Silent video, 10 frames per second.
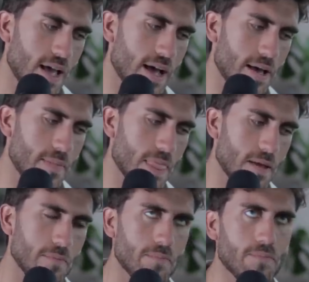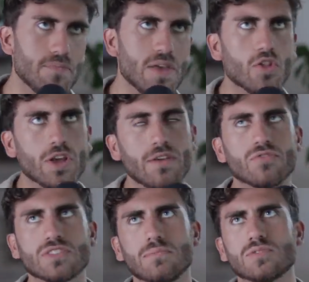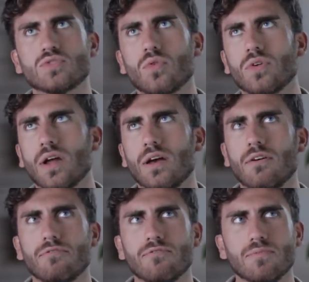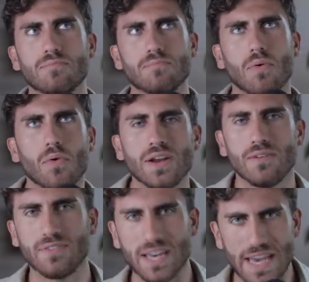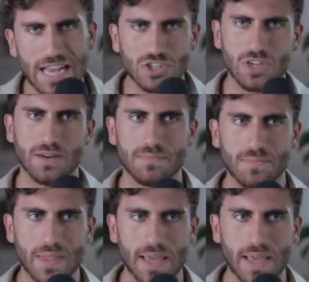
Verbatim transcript: Um, they're looking for some sort of point of connection,